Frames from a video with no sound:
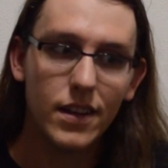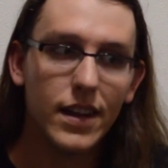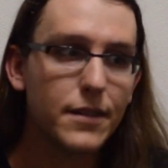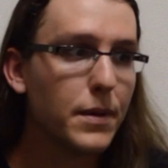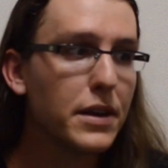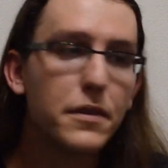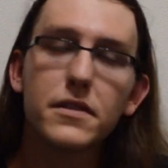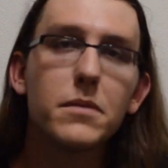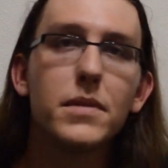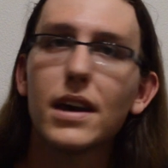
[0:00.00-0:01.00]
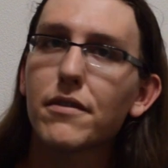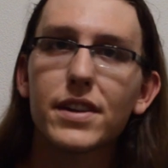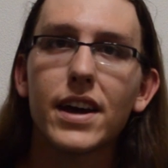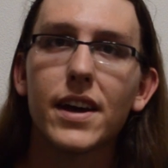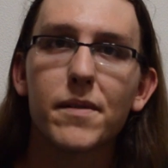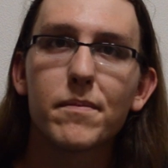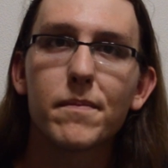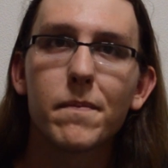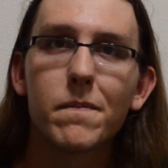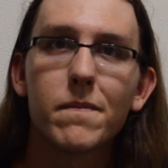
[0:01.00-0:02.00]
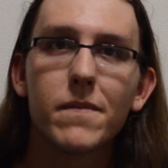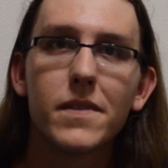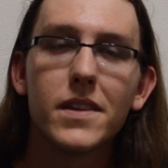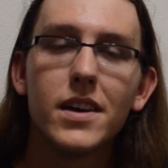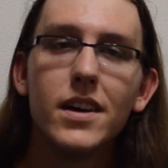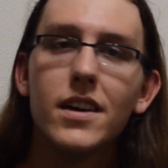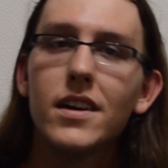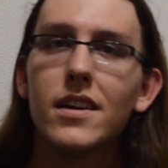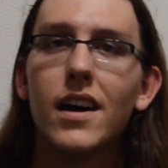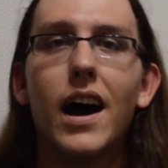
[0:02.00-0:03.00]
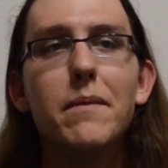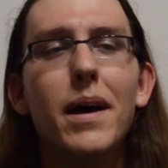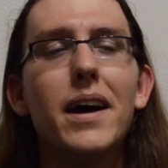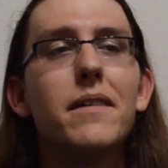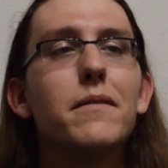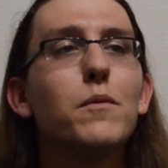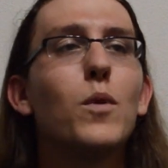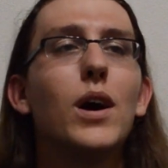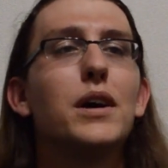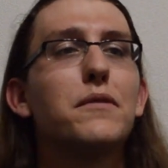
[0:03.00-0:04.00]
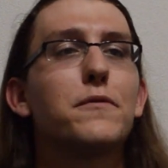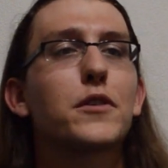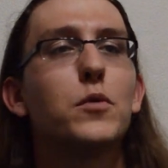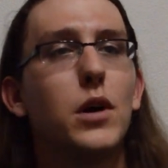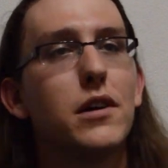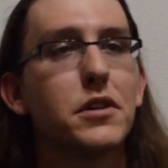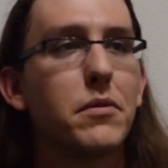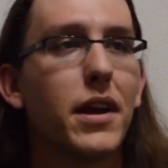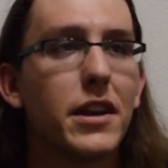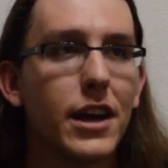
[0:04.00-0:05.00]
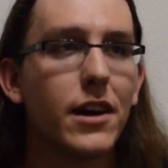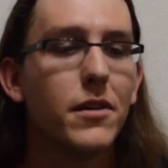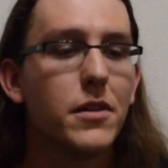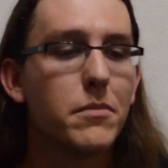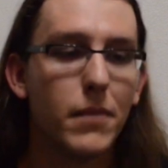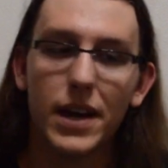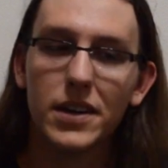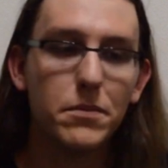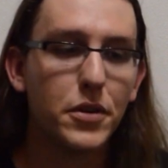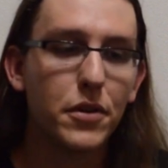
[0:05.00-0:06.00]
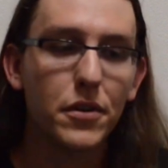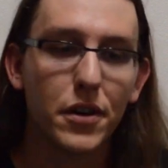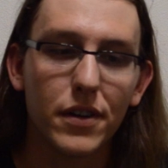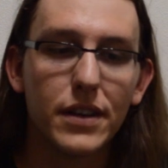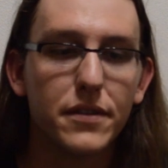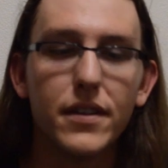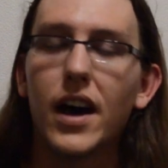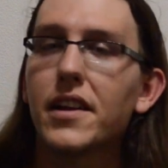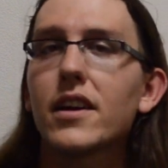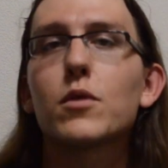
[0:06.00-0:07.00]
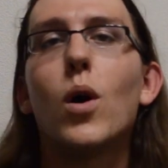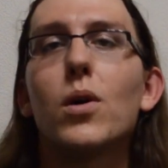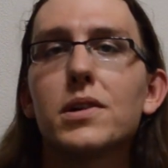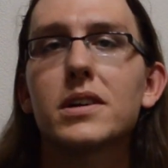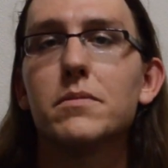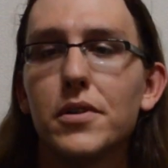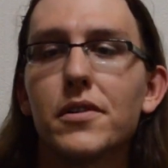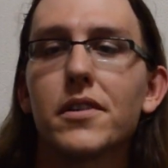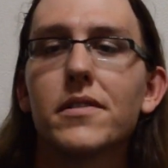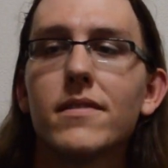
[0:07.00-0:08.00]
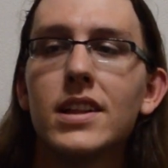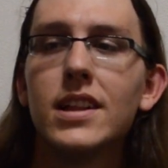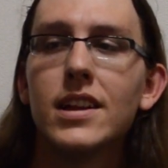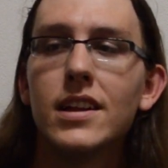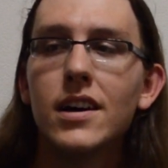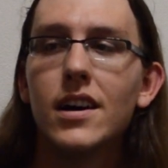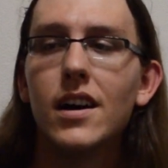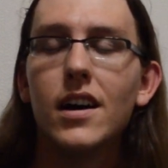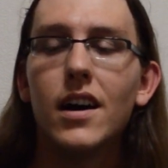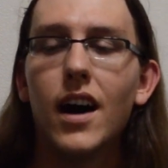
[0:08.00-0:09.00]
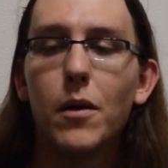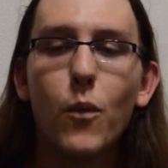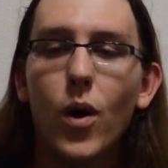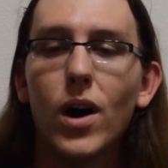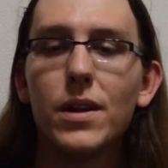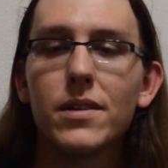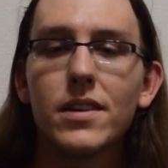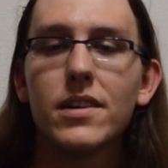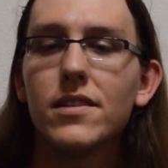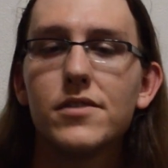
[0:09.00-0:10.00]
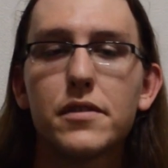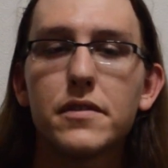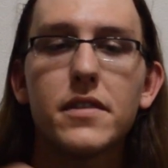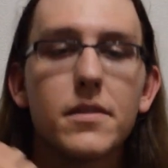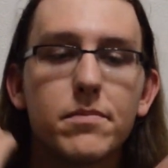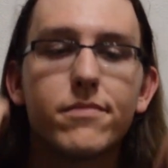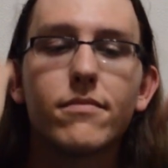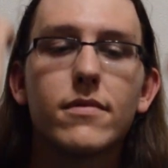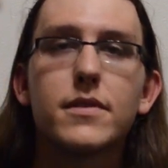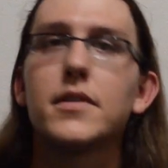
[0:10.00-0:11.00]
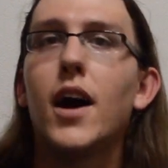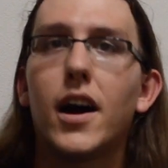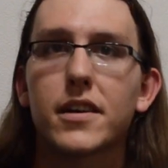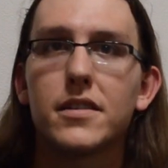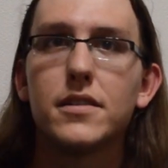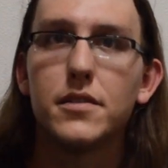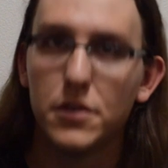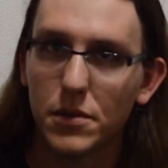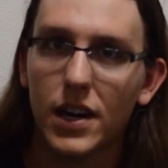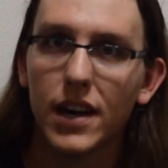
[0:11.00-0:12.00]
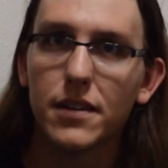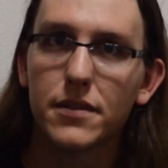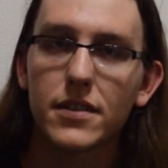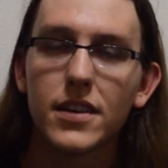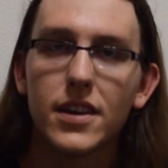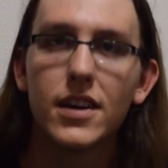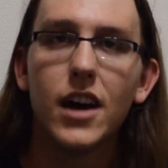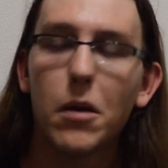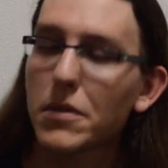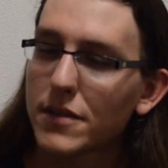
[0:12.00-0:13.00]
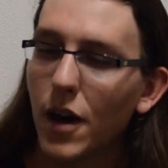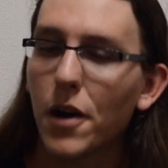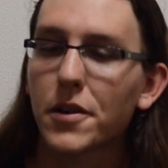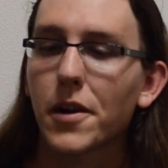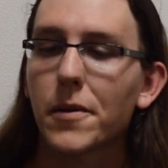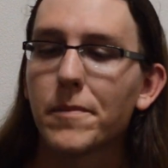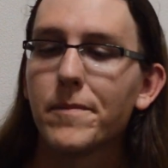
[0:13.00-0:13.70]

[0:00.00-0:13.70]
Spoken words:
That's why you see me every day. I'm not one for quality right now. My computer is not a quality computer. I'm one just to talk to you guys. I'm a talker.